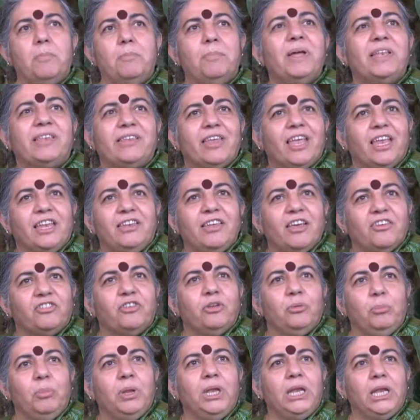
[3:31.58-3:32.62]
But it
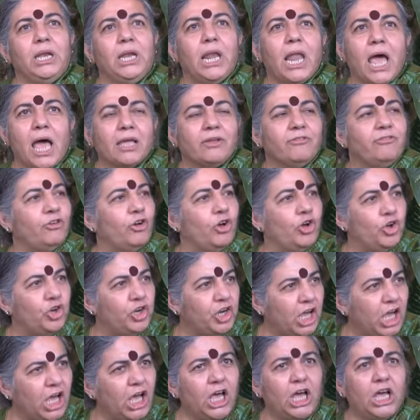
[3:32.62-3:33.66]
doesn't mean life
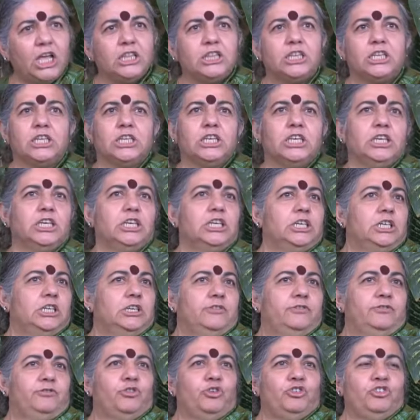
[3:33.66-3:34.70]
on Earth
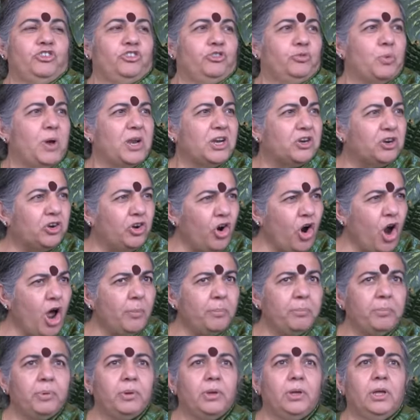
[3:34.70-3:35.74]
for just one
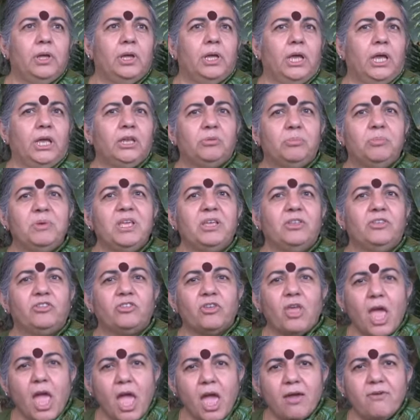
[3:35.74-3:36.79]
crop. It
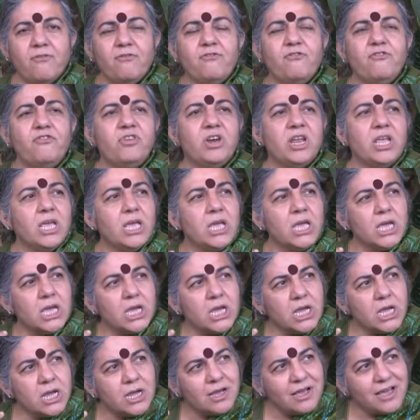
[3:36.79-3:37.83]
means every
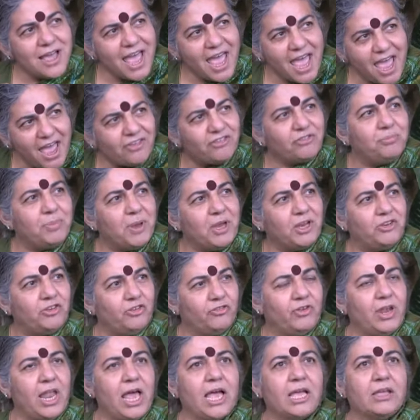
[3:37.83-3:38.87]
aspect
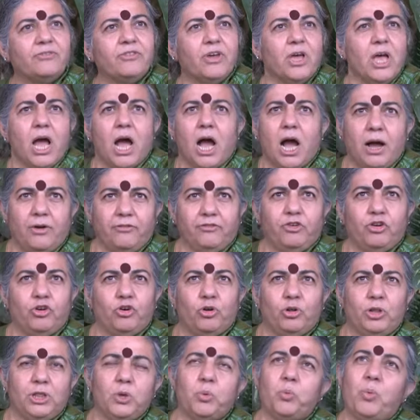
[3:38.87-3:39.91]
of life.
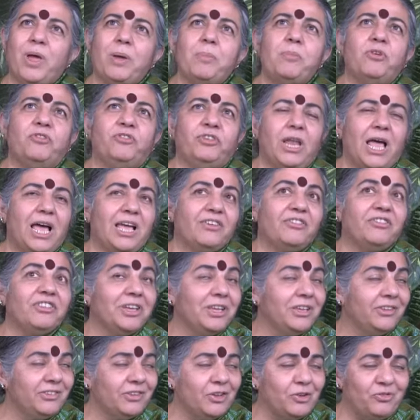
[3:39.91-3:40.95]
After all, the web of life
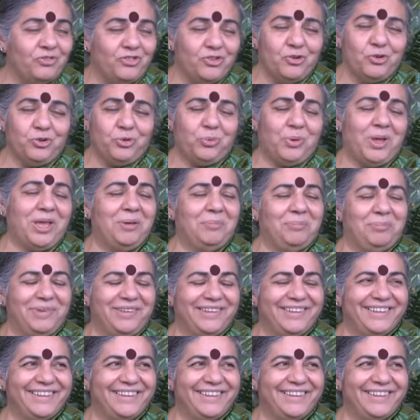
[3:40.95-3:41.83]
is a food web.